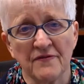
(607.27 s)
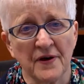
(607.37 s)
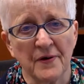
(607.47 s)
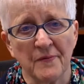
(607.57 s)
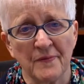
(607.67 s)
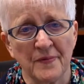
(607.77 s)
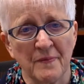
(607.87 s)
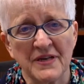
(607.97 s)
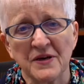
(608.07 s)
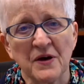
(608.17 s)

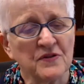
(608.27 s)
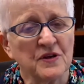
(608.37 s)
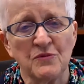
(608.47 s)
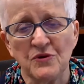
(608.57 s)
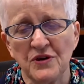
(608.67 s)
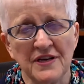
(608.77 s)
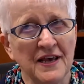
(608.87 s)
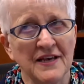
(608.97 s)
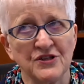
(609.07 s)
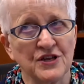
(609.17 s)
Mental health community
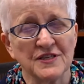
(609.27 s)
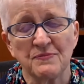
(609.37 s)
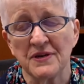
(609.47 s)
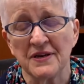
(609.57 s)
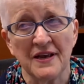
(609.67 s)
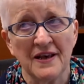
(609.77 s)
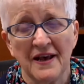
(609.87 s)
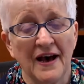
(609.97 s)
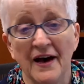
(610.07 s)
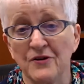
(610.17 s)
has just been,
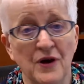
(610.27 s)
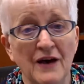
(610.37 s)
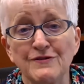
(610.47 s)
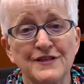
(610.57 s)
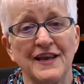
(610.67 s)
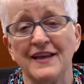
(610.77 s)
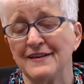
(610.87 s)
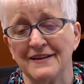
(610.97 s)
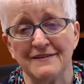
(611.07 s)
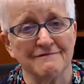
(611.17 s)
I don't know,
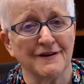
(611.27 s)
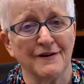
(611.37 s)
outstanding,